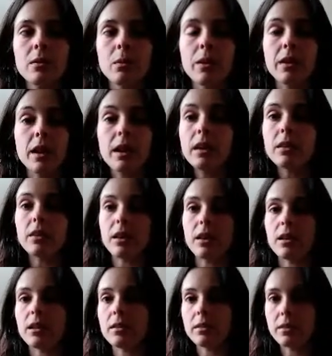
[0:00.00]
with
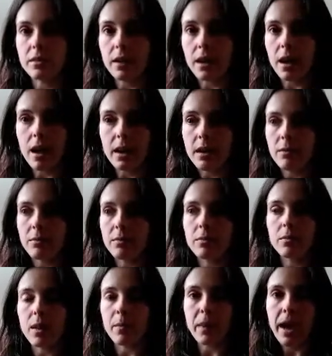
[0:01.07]
anything that I
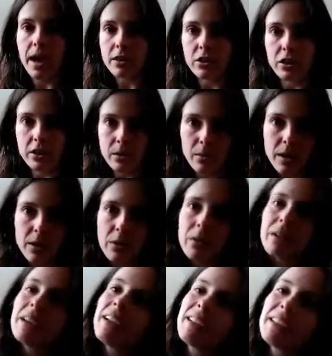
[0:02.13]
am passionate about,